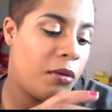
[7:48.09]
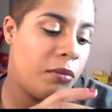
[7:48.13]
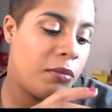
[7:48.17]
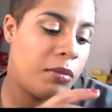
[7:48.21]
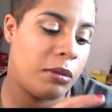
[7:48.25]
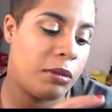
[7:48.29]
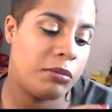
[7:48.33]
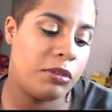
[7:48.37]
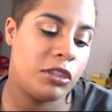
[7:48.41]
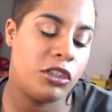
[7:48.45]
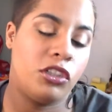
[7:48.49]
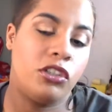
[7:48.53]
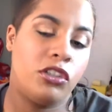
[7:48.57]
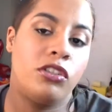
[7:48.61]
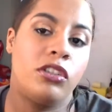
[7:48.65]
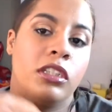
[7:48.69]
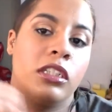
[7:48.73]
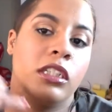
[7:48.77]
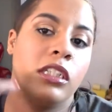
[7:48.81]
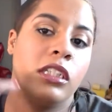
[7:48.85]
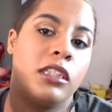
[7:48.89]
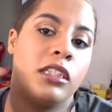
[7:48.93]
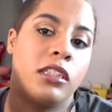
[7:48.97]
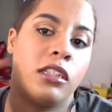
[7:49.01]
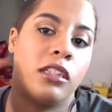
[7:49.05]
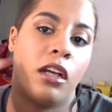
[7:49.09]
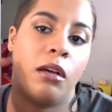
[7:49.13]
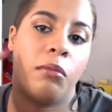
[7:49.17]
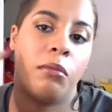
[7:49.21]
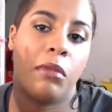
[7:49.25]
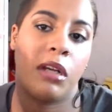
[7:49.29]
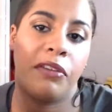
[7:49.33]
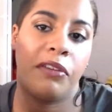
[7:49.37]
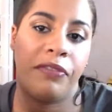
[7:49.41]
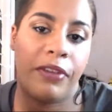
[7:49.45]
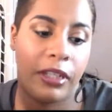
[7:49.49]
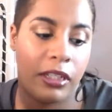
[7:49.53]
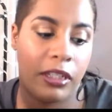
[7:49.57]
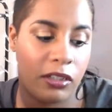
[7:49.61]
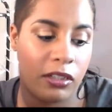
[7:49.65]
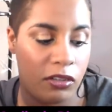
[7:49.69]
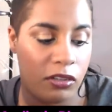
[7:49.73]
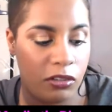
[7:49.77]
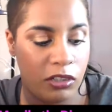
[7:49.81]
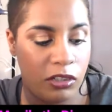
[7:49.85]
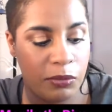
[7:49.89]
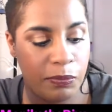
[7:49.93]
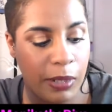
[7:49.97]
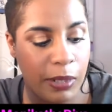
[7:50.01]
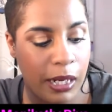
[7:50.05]
But I'm just using this on my face
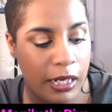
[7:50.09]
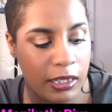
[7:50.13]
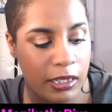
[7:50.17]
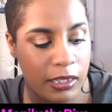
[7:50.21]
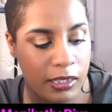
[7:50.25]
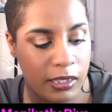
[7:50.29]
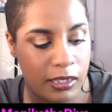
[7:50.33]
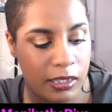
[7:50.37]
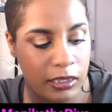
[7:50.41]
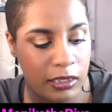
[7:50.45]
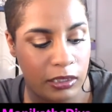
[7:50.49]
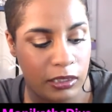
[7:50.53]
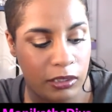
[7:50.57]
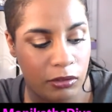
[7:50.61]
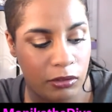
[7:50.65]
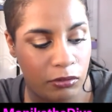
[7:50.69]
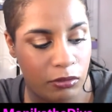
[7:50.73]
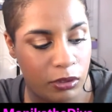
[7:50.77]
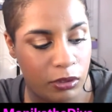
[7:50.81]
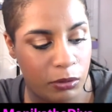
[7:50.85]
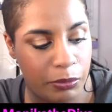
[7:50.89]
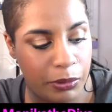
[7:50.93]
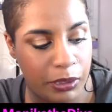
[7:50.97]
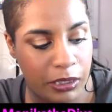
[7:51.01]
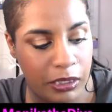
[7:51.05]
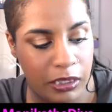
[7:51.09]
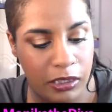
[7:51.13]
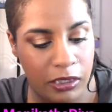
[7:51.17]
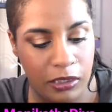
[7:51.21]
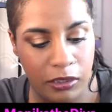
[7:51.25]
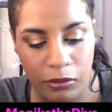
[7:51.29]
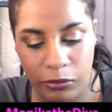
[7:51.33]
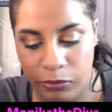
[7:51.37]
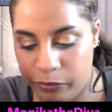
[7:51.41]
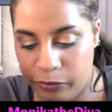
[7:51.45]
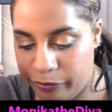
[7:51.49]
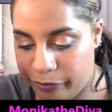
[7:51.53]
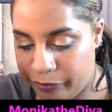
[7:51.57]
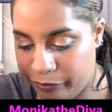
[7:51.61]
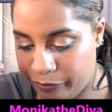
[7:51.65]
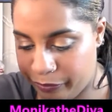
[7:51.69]
to spot conceal, no big deal.